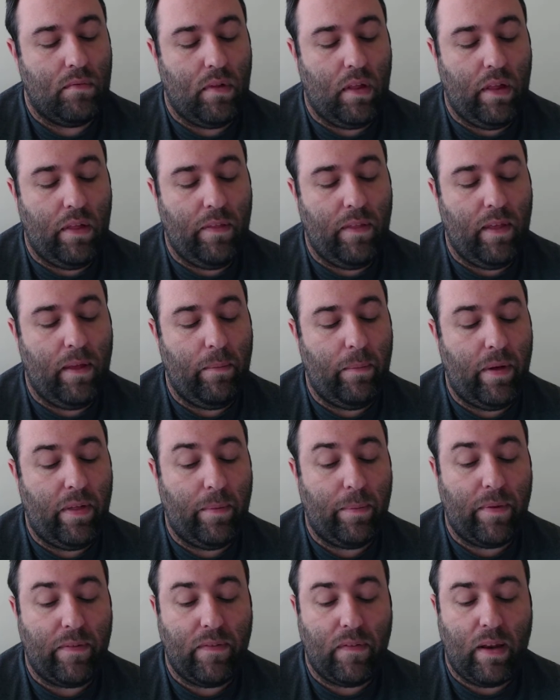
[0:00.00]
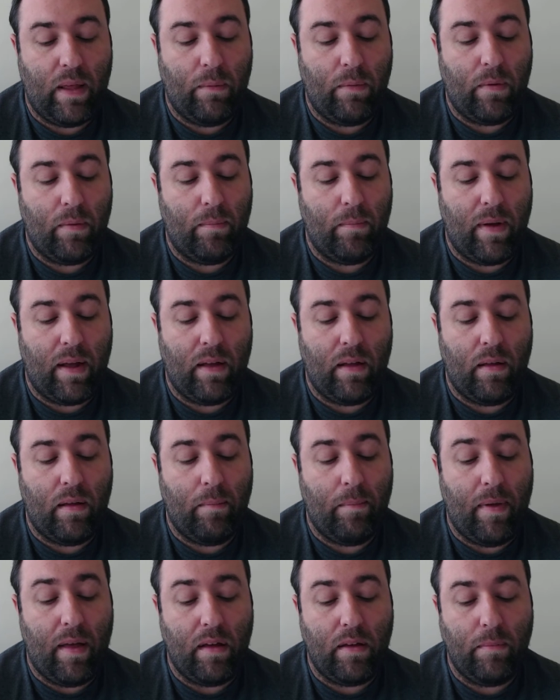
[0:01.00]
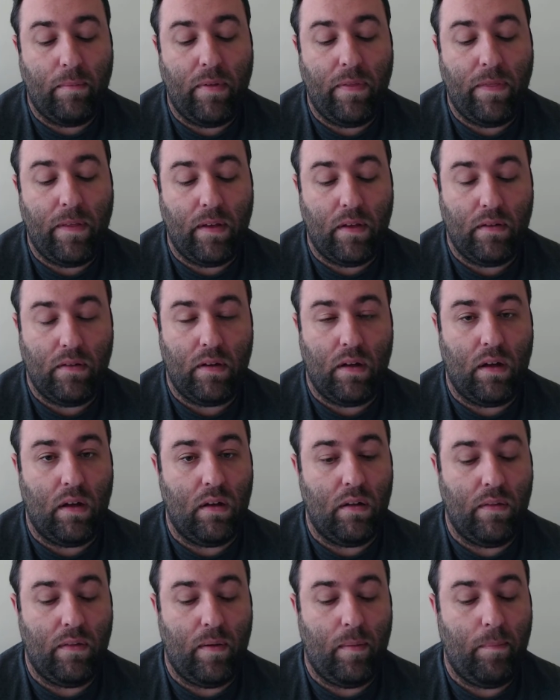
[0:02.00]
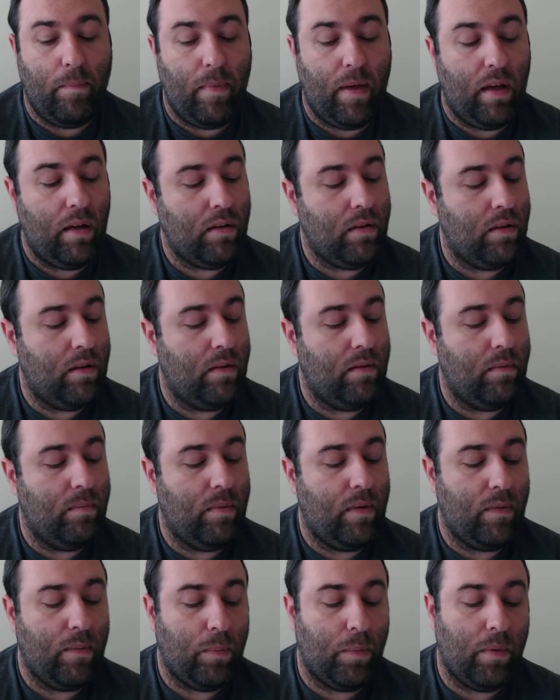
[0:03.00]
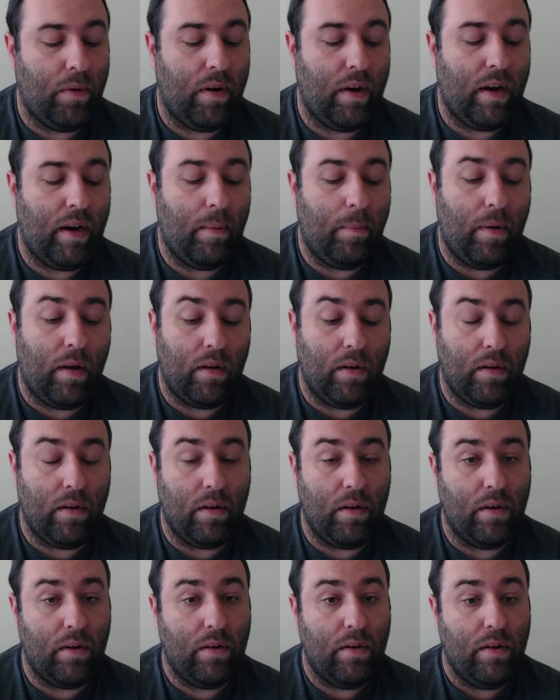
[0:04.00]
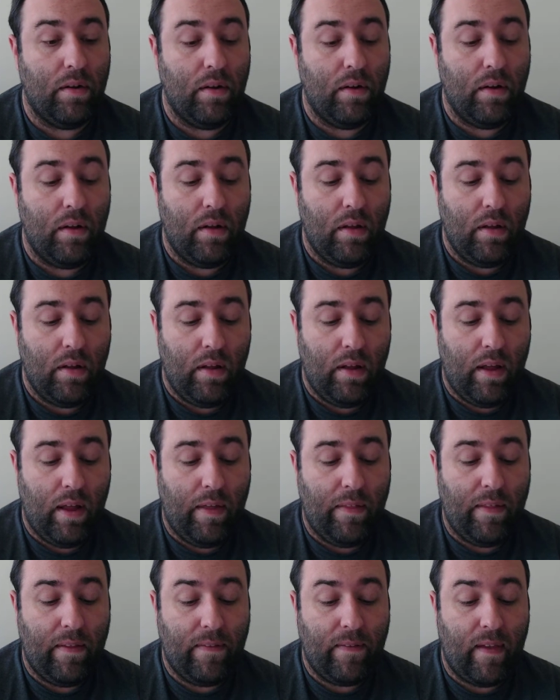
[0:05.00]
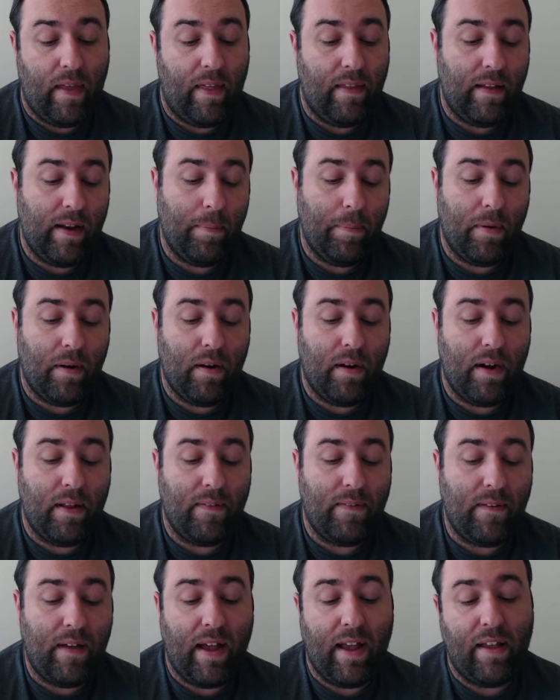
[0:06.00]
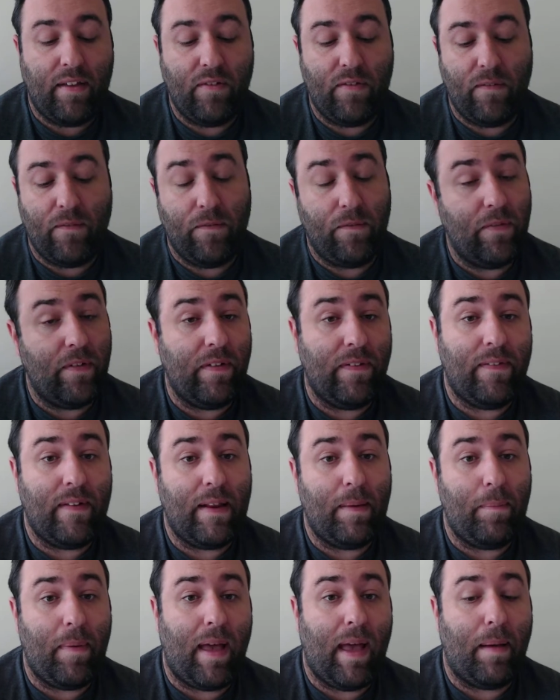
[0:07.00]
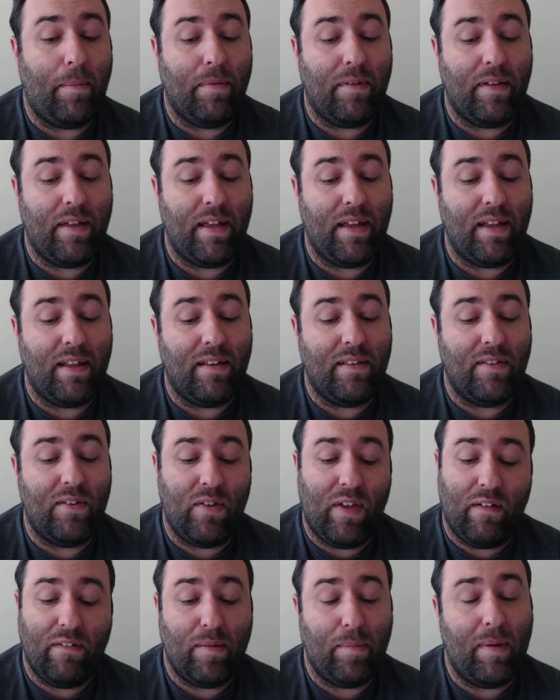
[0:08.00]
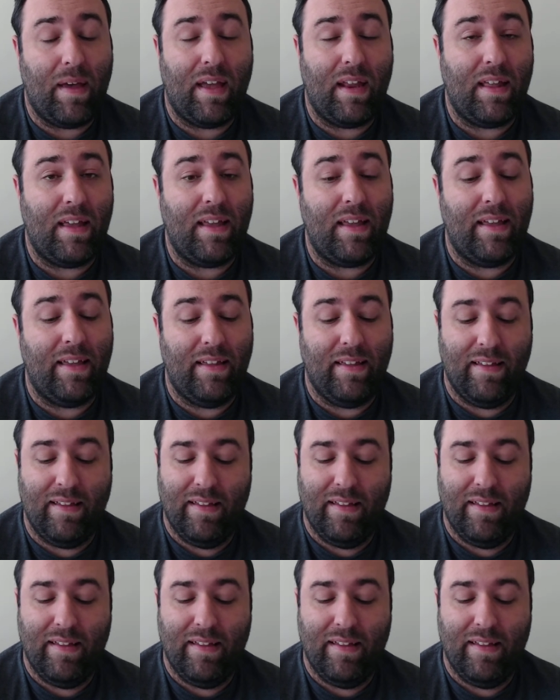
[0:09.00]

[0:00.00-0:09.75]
And then we have the present day where Ma Malcolm and Thea talk. Then Malcolm is worried about her. And then holiday party slash Felicity babbling to everybody.